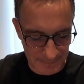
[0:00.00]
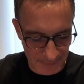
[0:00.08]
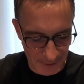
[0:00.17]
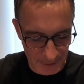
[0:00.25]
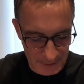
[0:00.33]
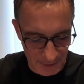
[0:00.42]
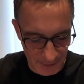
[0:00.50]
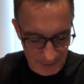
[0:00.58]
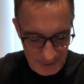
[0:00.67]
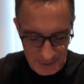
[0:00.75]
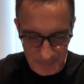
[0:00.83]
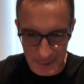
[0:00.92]
Uh,
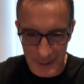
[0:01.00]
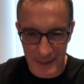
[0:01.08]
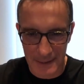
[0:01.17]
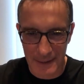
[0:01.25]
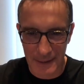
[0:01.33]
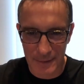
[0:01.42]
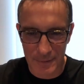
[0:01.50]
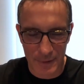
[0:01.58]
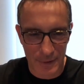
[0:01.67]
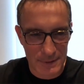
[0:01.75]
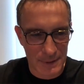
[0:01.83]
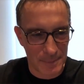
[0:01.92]
delighted to be here. Thank you for
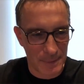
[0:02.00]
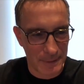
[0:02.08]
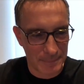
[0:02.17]
asking me.